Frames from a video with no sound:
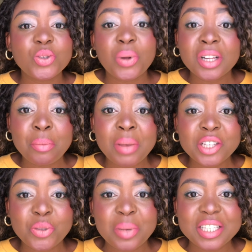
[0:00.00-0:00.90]
welcome back
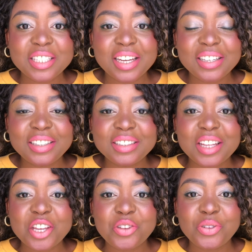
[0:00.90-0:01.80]
to my channel.
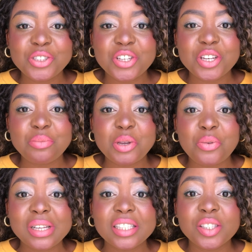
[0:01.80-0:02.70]
Thank you for joining me
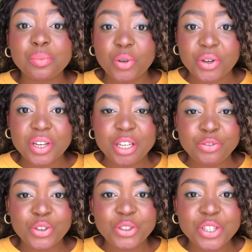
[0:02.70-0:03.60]
once more.
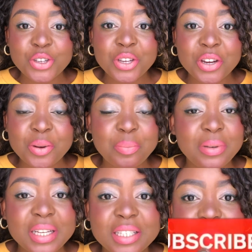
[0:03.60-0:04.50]
If you're new here,
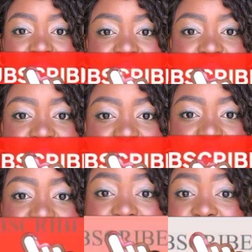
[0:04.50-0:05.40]
please make sure
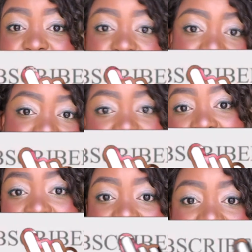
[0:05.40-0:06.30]
to
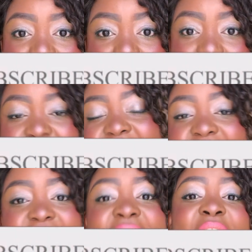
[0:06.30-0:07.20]
subscribe.
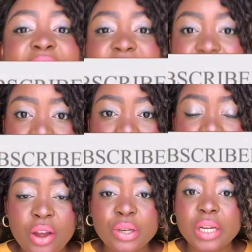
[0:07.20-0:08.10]
Stick
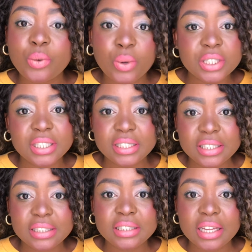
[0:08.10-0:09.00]
around and watch
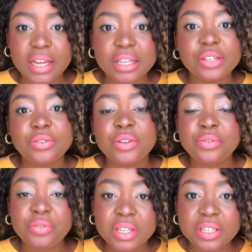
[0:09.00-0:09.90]
until the end of the
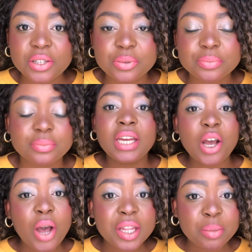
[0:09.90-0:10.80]
video.
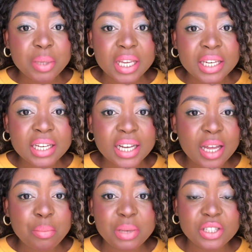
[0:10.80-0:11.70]
Now, at the beginning,
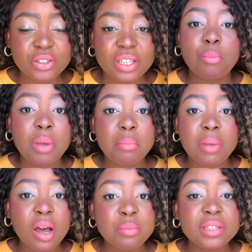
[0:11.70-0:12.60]
I mentioned that my
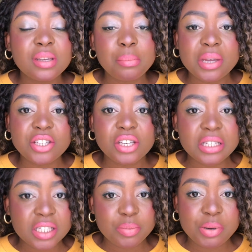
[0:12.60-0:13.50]
mom is a major
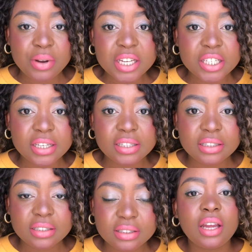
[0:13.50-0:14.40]
inspiration,
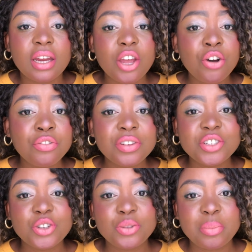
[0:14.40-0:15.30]
and I often
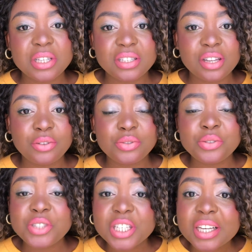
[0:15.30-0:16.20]
told myself, if
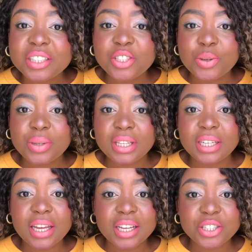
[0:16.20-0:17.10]
she can do it, then
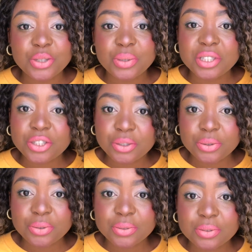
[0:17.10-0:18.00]
I can do it too.
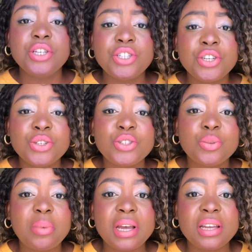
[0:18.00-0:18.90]
She used to
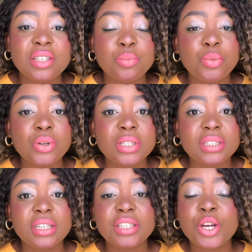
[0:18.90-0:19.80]
buy us books
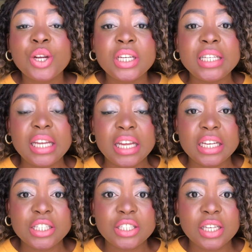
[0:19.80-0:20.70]
at an early
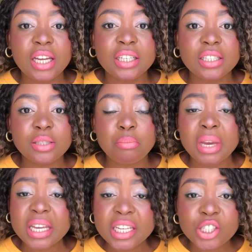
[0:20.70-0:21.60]
age, and
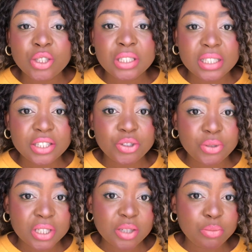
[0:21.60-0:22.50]
my interest in
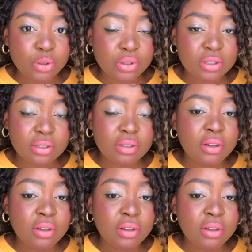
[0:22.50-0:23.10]
reading books,